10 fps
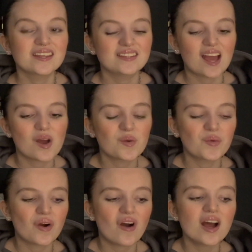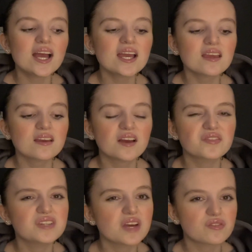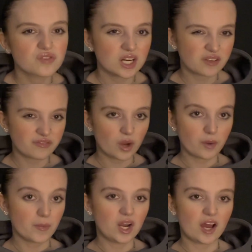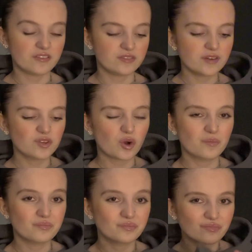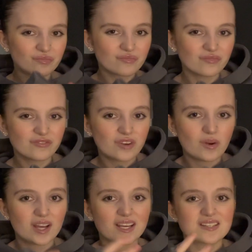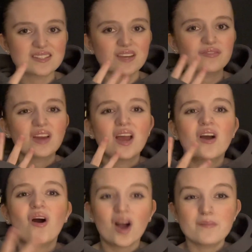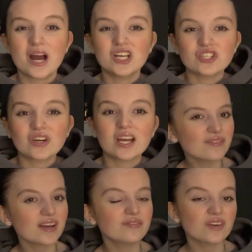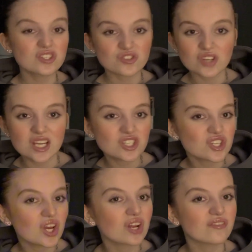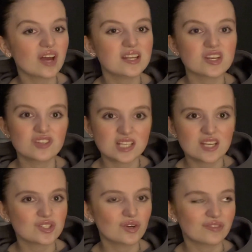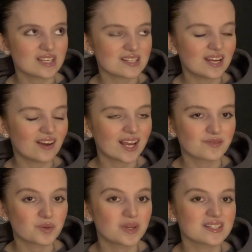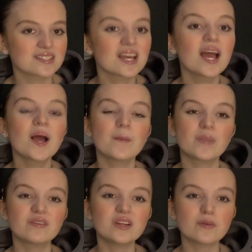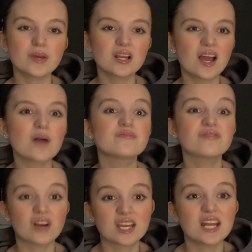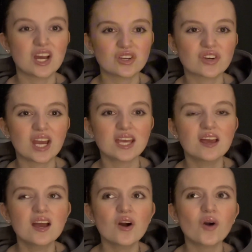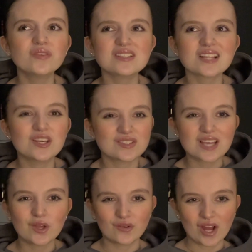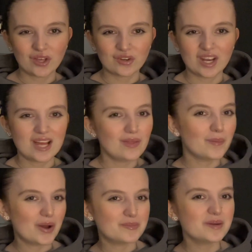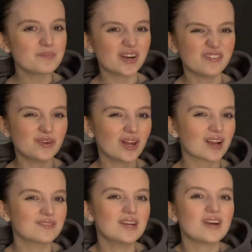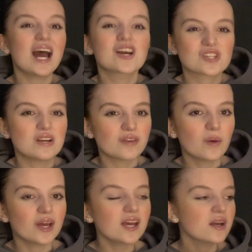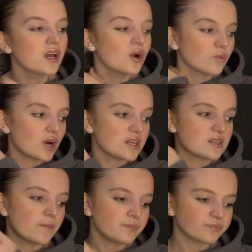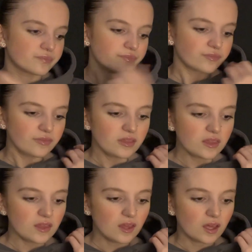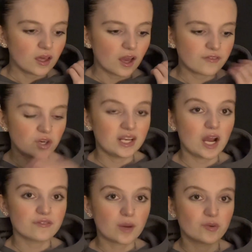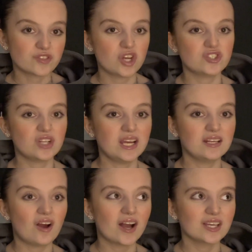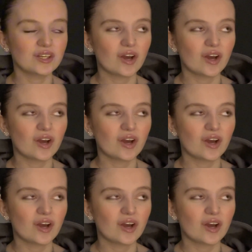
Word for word: now i have never really felt in my life i've never gone felt like as if I'm angry. I've had frustration, I've had irritation, obviously, like everyone does, but I've never been like, I'm fucking angry. Obviously, you say you're angry in the moment, but I feel like I've never actually felt it. Whereas I feel like now I've come off sertraline, I can